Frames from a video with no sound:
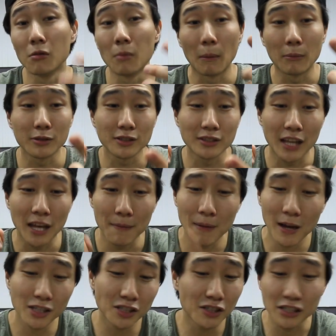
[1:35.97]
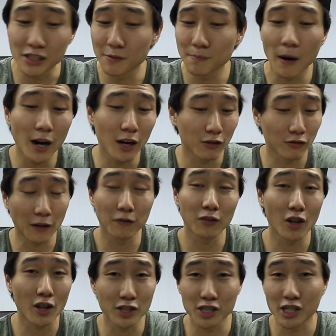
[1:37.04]
Remember to stay passionate, inspired, and
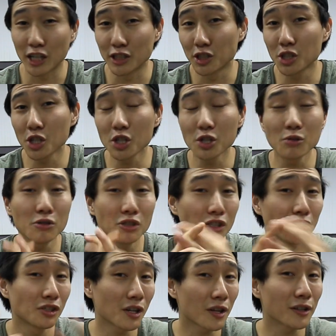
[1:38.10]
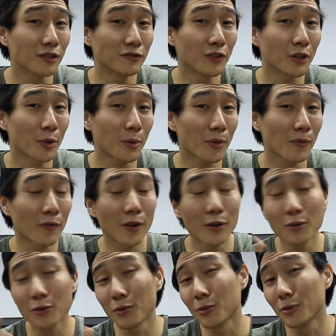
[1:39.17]
grateful for all that you guys do. Share this video with a
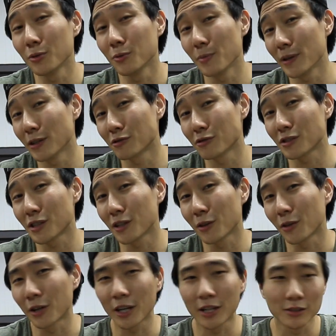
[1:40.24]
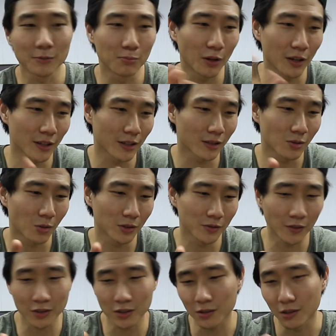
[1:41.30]
friend who would be interested in learning, because breaking is
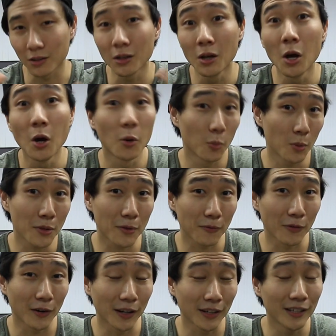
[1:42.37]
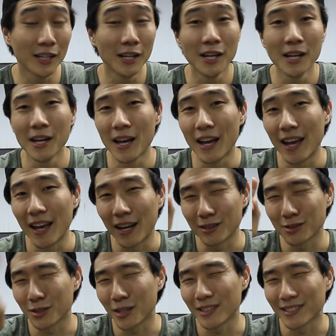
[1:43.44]
always fun to learn with a friend. And
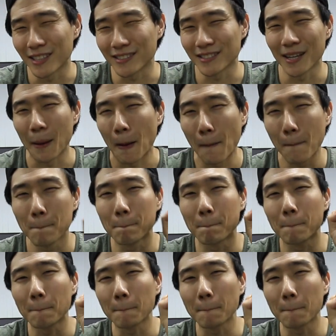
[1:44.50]
I'll see you guys next time.